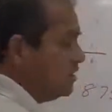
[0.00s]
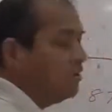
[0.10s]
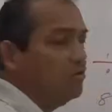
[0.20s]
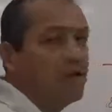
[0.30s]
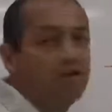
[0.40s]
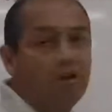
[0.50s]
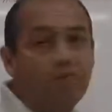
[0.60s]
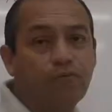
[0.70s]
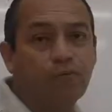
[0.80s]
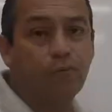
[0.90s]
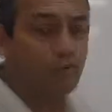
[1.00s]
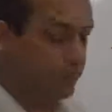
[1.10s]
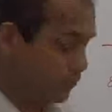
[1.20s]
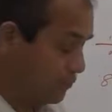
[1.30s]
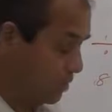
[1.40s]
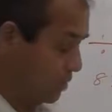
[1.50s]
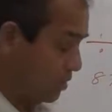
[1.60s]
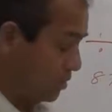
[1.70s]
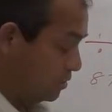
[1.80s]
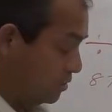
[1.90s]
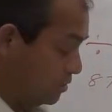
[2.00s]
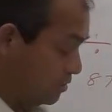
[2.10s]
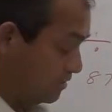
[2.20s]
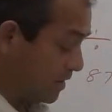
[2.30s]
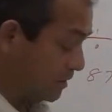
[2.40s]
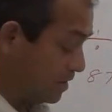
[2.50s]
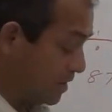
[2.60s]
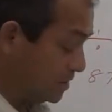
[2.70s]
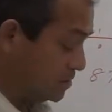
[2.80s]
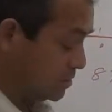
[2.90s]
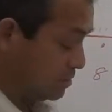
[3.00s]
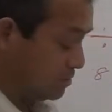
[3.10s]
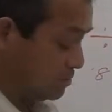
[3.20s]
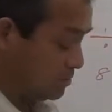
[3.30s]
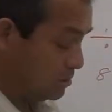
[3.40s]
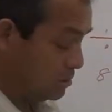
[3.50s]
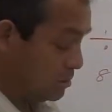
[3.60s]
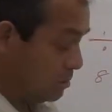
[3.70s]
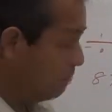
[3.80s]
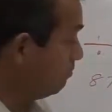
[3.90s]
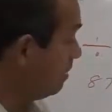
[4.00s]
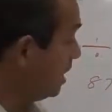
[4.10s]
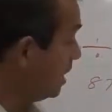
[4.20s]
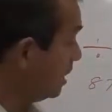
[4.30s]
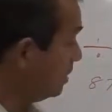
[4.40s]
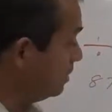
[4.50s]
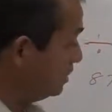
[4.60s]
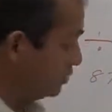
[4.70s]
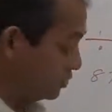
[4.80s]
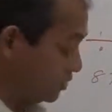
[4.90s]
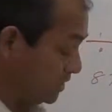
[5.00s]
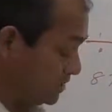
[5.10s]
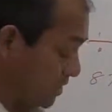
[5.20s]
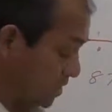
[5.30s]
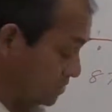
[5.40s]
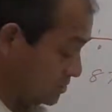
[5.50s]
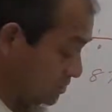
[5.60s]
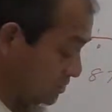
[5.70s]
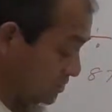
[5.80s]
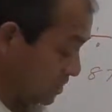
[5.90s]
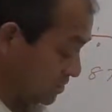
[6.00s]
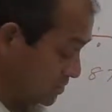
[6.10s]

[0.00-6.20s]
you don't have enough roof, you're going to divide that by 310, so you take